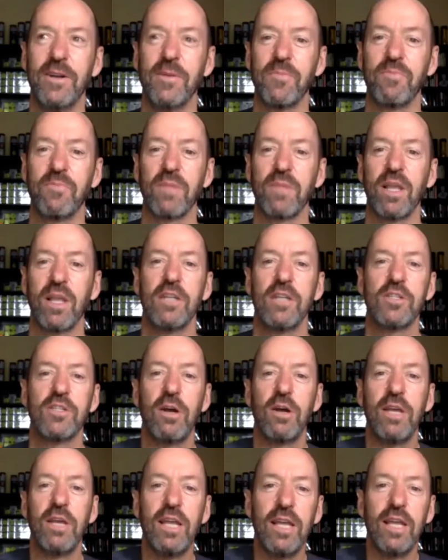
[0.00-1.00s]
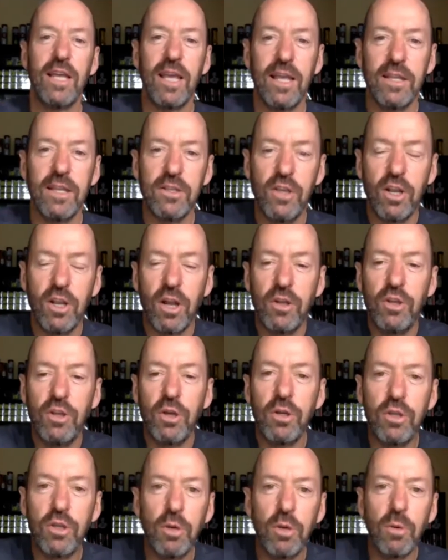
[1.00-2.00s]
The, yeah. he, and you, you know, know you,
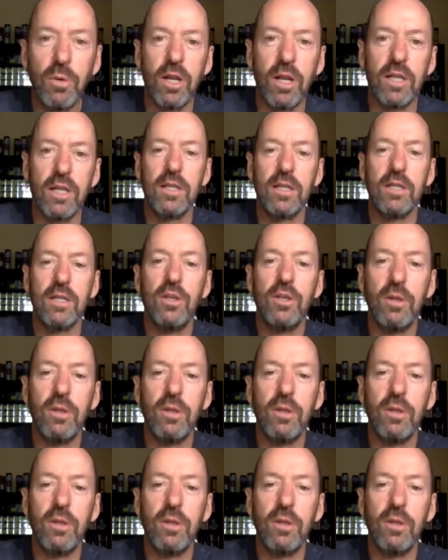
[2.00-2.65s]
you were at, wait.